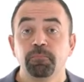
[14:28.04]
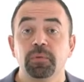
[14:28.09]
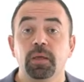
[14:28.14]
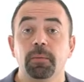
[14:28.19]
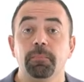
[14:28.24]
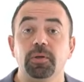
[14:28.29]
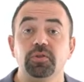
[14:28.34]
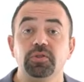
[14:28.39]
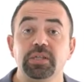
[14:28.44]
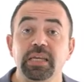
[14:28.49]

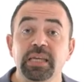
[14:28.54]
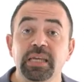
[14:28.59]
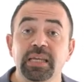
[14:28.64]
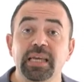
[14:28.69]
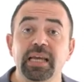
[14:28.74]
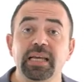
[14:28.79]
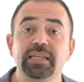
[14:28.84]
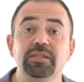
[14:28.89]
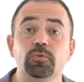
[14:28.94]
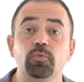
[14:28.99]
but in
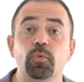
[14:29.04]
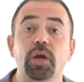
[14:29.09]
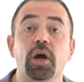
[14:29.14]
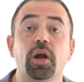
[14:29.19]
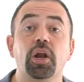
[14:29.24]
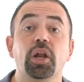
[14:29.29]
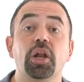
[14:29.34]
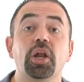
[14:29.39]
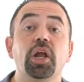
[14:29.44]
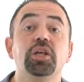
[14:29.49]
case we
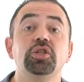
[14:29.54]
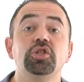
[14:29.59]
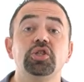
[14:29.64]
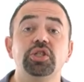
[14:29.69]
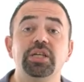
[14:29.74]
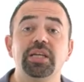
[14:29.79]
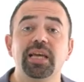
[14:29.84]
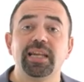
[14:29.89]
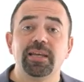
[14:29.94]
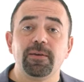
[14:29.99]
are
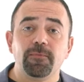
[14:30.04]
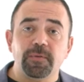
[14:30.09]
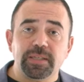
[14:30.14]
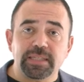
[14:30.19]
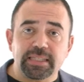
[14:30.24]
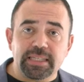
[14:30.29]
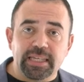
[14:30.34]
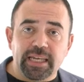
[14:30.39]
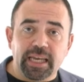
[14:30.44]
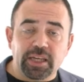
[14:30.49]
launching an
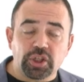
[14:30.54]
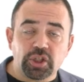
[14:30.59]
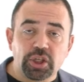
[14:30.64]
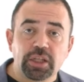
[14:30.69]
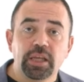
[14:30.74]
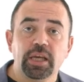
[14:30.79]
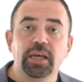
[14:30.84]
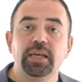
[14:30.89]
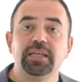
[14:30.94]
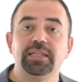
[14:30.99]

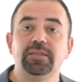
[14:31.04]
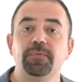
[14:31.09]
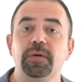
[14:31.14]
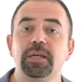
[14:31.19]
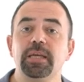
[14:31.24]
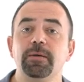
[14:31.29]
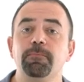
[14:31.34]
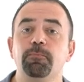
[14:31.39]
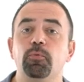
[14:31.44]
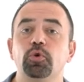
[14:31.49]
investigation, it's
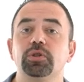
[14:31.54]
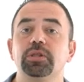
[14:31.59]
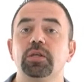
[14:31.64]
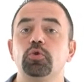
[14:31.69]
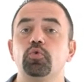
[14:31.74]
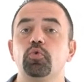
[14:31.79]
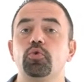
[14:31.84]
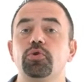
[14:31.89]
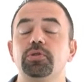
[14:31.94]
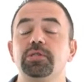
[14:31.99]
very
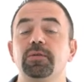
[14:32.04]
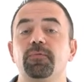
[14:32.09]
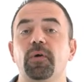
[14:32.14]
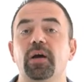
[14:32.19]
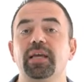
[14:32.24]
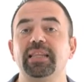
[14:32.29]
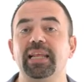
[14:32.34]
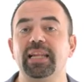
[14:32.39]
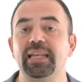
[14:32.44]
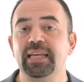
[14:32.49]
important to
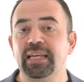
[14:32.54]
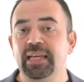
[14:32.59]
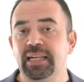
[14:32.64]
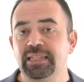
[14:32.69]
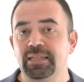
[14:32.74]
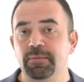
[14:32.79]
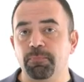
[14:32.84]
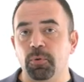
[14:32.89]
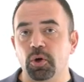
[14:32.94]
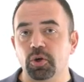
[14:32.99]
notify the legal
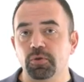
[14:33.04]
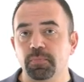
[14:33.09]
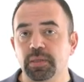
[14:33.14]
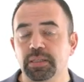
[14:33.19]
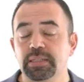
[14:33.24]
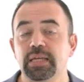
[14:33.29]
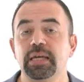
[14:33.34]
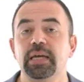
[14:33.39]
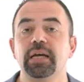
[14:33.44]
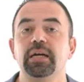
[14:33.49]

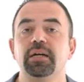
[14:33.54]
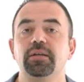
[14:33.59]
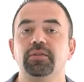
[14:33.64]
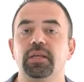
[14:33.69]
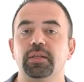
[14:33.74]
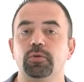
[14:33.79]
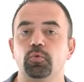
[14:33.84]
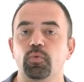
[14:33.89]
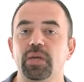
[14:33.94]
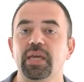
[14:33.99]
department
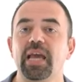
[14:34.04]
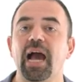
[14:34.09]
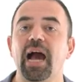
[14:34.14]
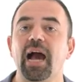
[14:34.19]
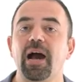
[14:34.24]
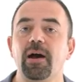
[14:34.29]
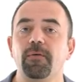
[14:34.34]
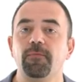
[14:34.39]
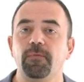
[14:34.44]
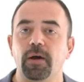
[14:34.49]
that we
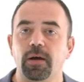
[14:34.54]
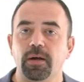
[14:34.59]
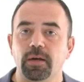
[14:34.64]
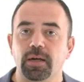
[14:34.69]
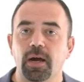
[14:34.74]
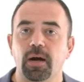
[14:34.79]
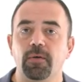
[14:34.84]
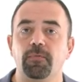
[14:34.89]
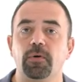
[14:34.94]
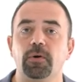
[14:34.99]
have
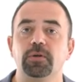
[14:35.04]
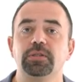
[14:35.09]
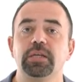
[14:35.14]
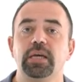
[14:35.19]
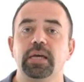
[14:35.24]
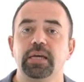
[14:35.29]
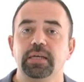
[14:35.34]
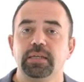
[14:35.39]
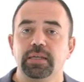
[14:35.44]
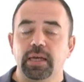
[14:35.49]
uncovered
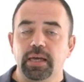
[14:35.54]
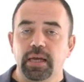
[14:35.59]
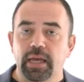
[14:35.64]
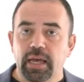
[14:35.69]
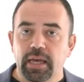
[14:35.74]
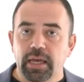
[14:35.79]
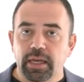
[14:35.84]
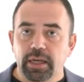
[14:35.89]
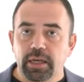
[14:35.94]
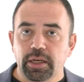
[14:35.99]

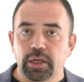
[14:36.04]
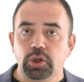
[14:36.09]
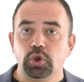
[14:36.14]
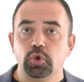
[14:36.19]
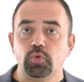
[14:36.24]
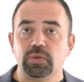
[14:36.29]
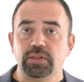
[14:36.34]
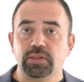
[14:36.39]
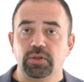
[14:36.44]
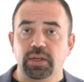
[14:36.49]

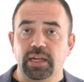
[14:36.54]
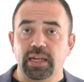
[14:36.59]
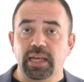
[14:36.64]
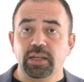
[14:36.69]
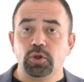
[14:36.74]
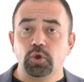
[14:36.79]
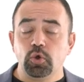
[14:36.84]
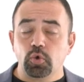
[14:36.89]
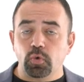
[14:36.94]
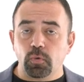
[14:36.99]
issues
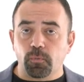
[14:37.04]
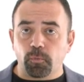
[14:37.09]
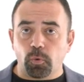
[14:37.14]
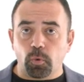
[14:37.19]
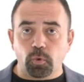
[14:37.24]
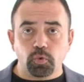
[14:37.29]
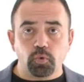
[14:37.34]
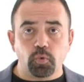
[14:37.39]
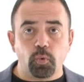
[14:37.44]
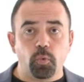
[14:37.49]
related to
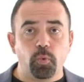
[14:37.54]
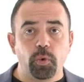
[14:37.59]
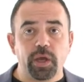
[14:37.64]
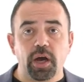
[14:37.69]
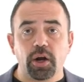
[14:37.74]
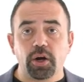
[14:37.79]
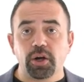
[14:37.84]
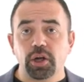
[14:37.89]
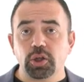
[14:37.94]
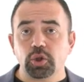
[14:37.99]
fraud. We
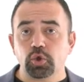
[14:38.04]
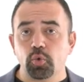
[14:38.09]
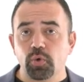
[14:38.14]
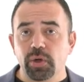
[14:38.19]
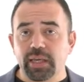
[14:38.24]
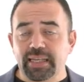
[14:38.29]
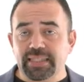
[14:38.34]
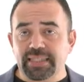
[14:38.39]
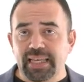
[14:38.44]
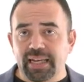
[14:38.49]
are not sure
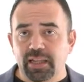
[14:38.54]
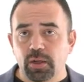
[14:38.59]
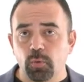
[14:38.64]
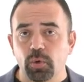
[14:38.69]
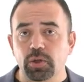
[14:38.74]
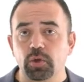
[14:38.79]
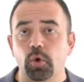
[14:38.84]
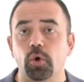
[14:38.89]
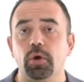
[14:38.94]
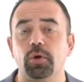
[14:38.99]
exactly
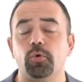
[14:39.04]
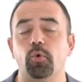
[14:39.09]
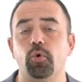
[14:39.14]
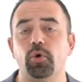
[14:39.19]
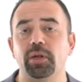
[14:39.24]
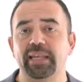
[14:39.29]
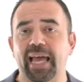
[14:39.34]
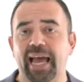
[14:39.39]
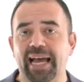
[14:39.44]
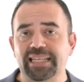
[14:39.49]
what all
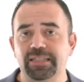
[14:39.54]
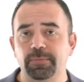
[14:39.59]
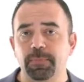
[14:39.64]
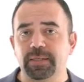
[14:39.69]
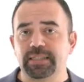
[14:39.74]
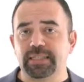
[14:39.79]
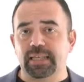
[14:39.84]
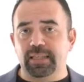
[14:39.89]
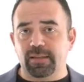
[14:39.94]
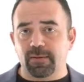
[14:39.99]
the
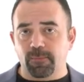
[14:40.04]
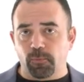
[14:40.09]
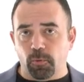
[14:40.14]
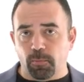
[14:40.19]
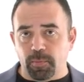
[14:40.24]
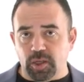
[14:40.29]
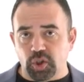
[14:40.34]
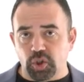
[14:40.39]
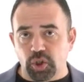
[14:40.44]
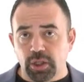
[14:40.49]
aspects and
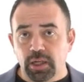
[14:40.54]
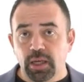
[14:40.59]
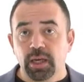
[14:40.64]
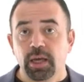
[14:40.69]
information,